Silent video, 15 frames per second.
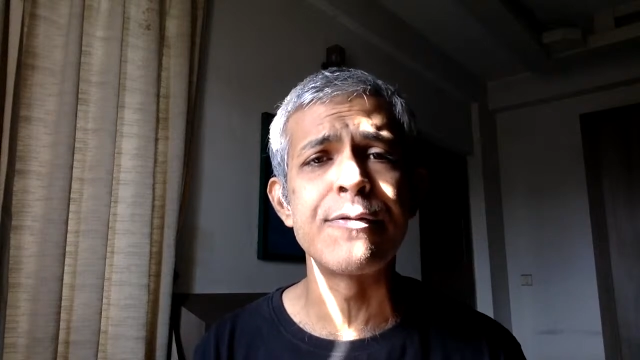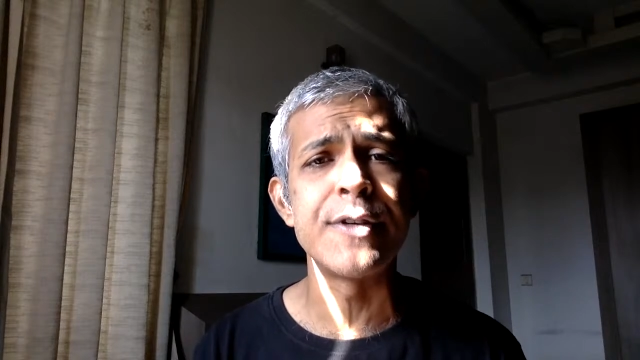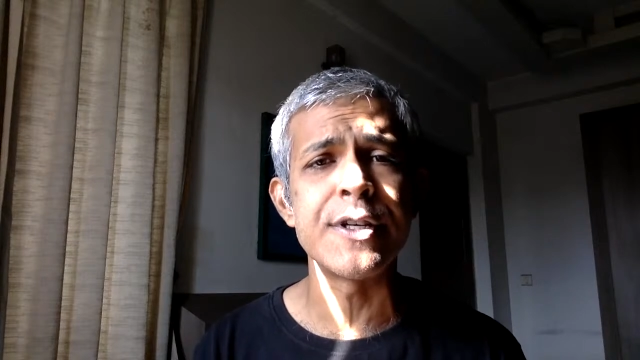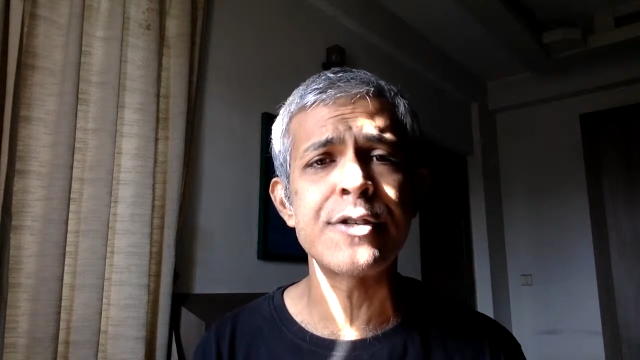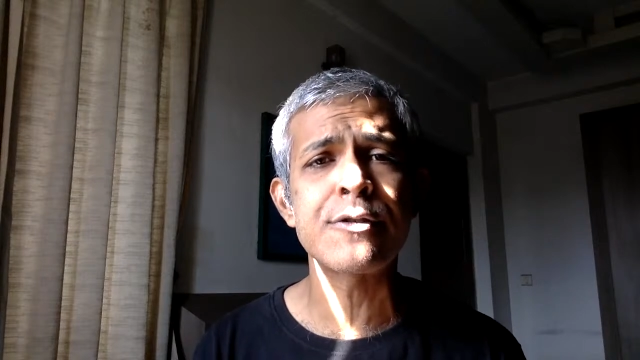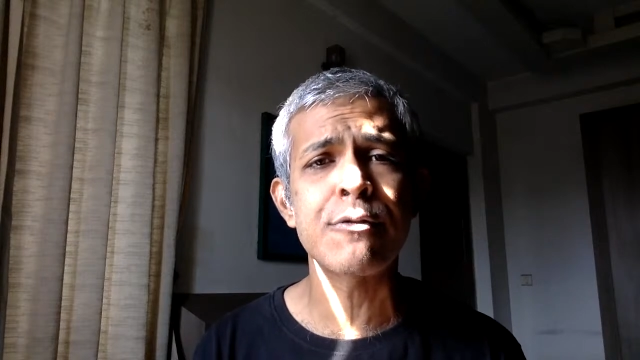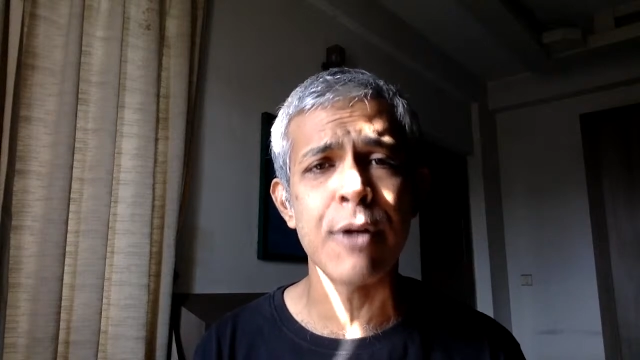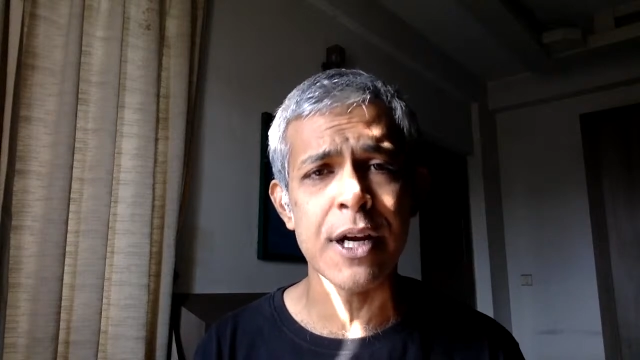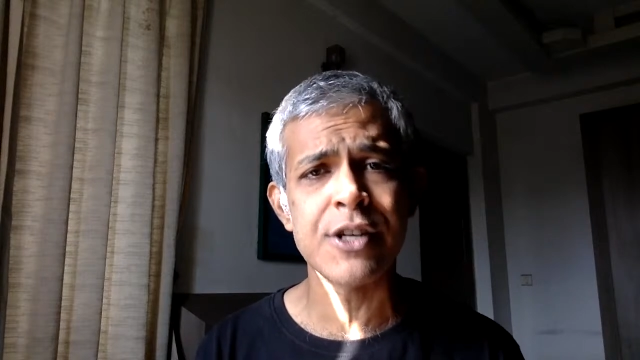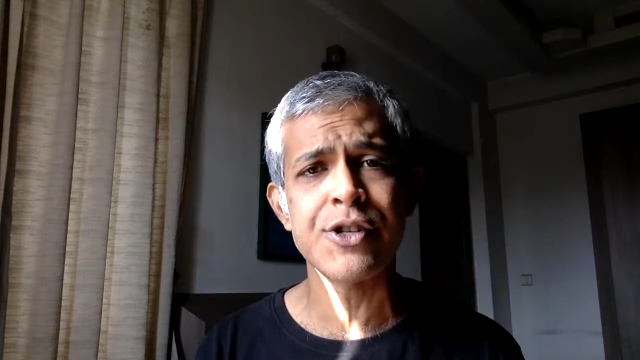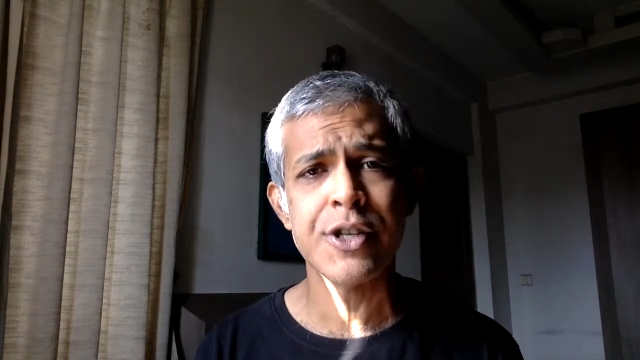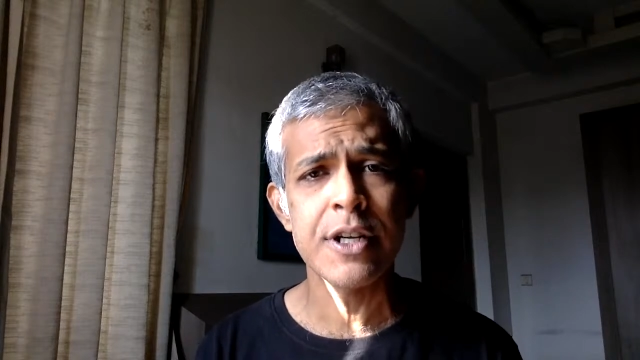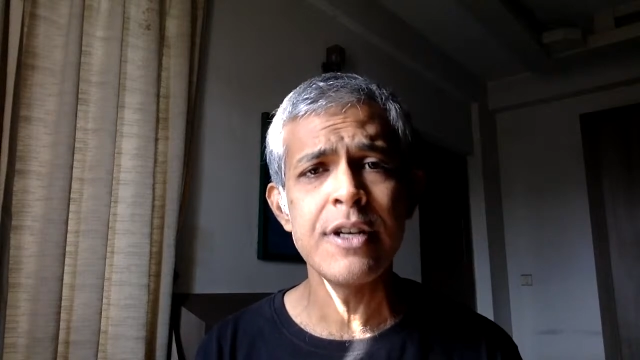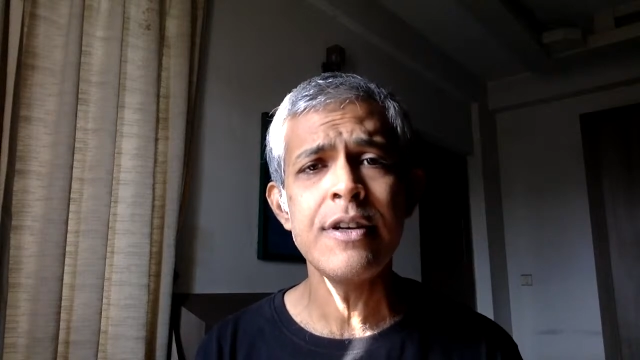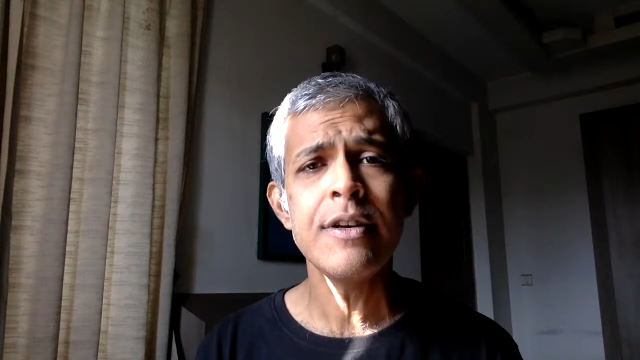
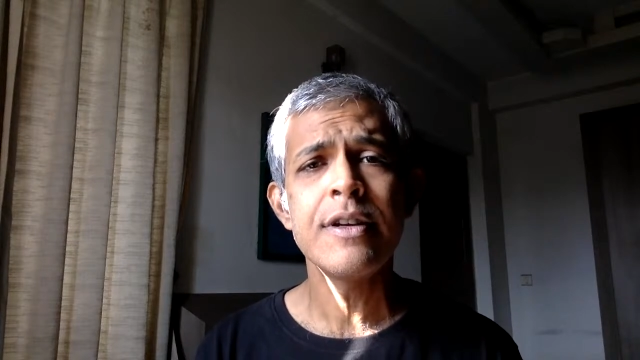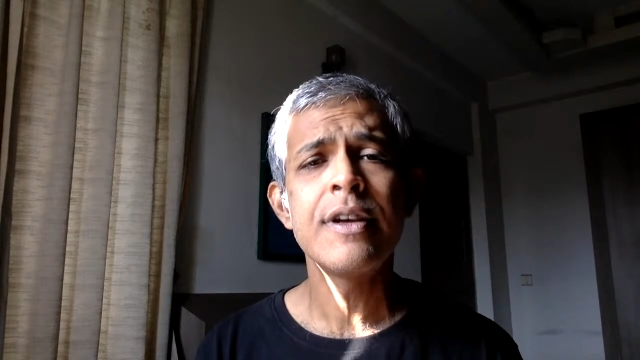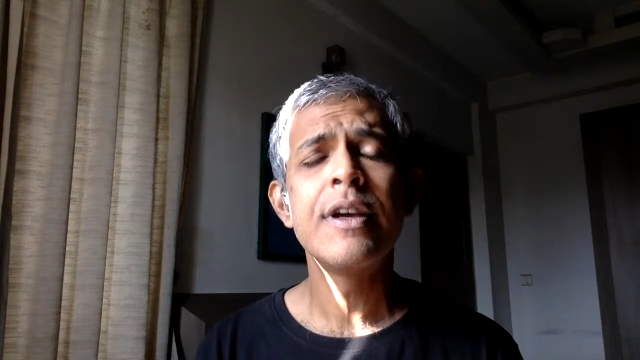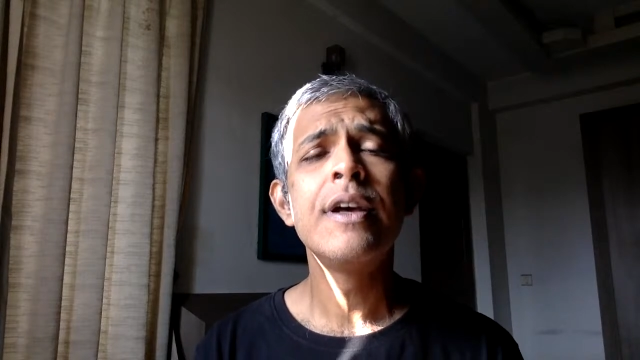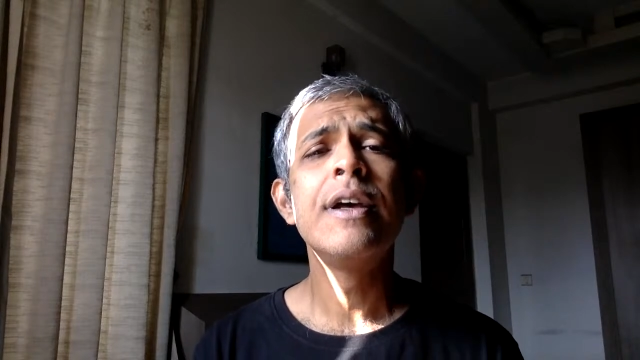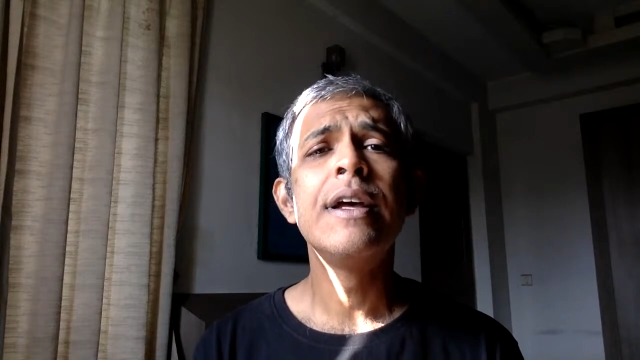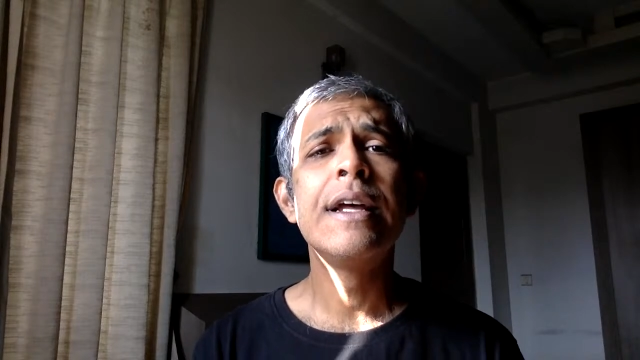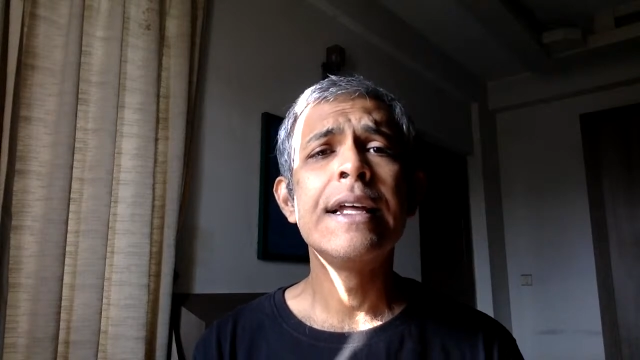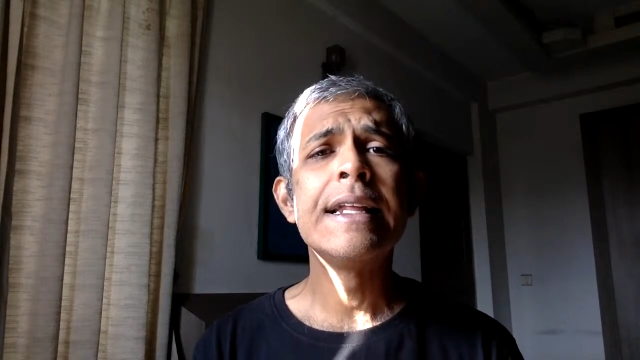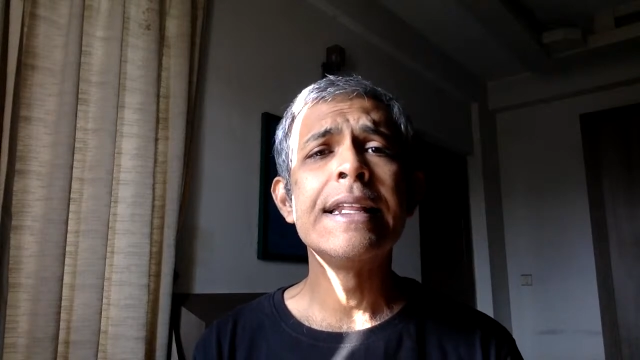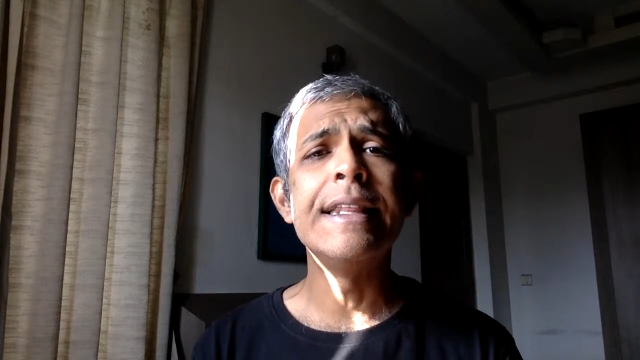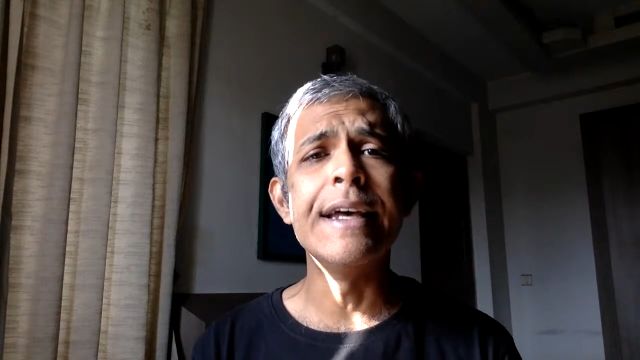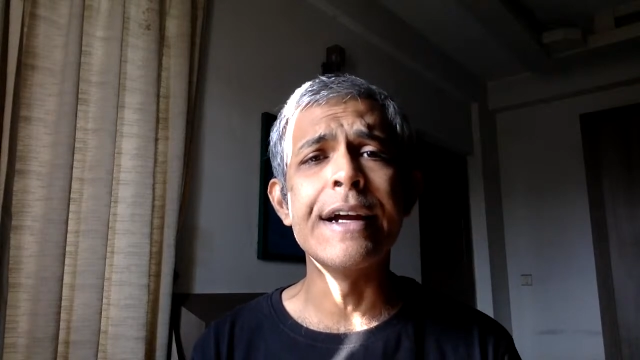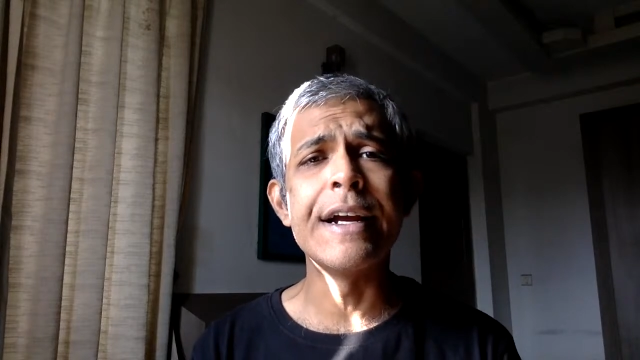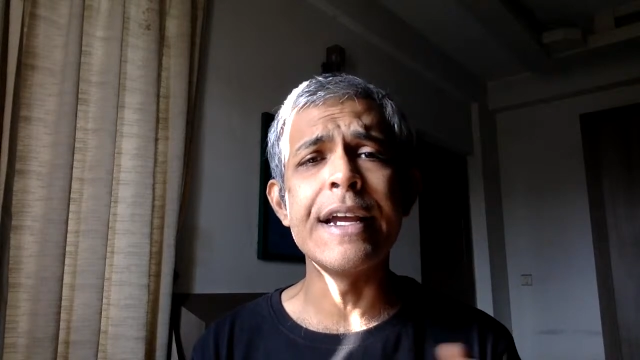discretion,
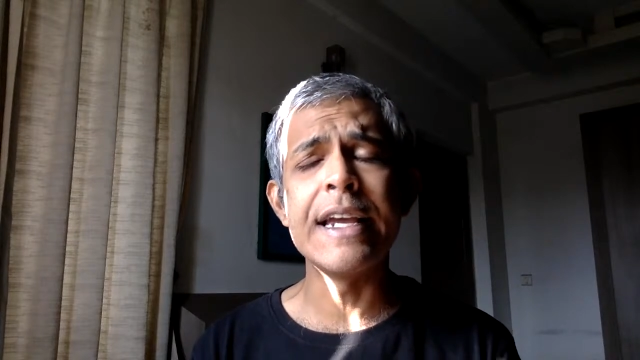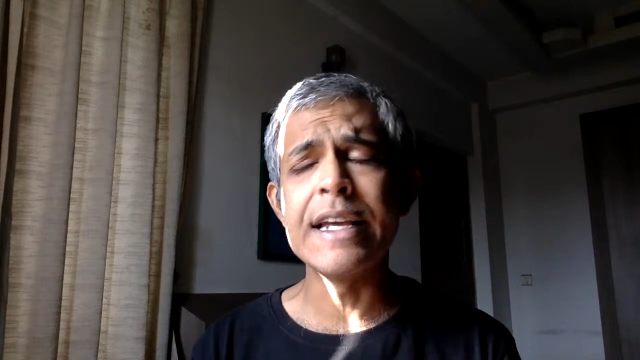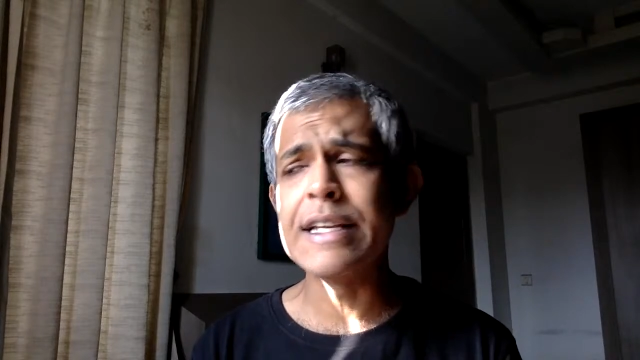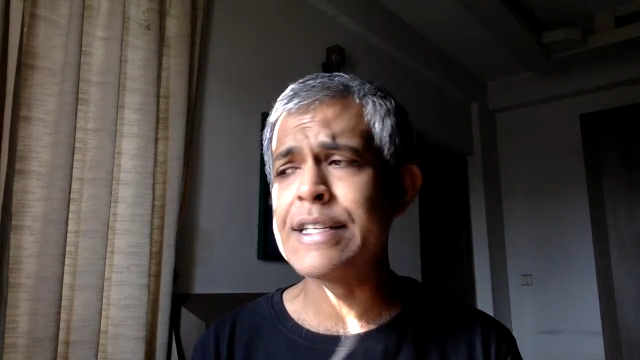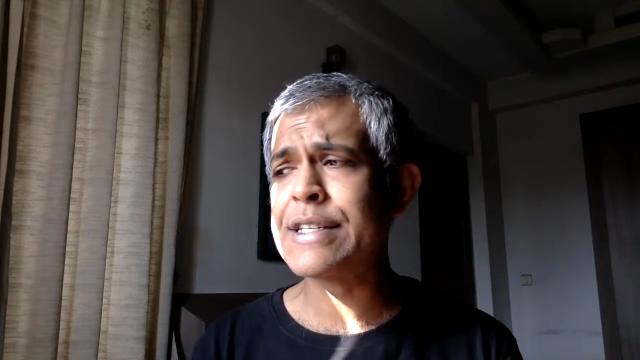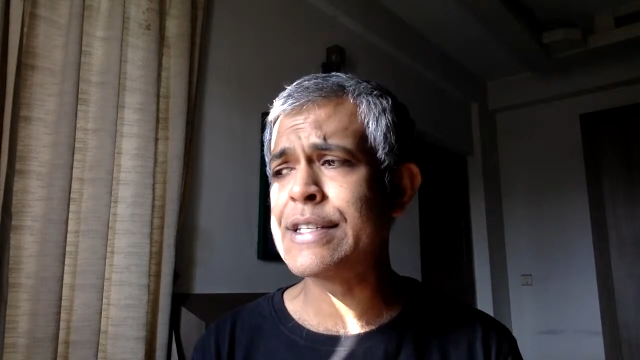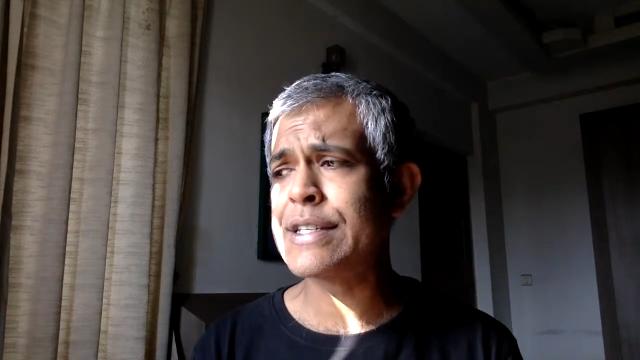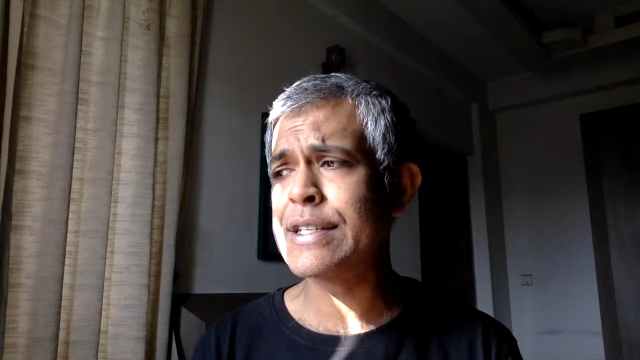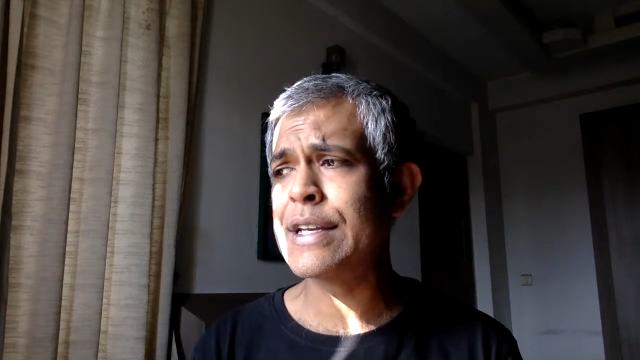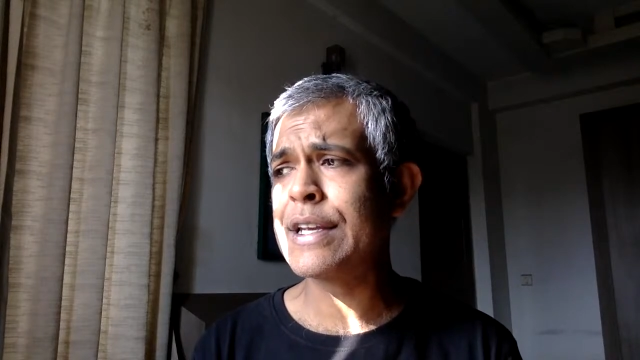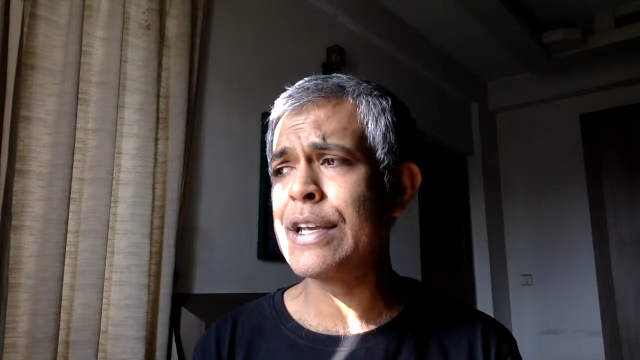there's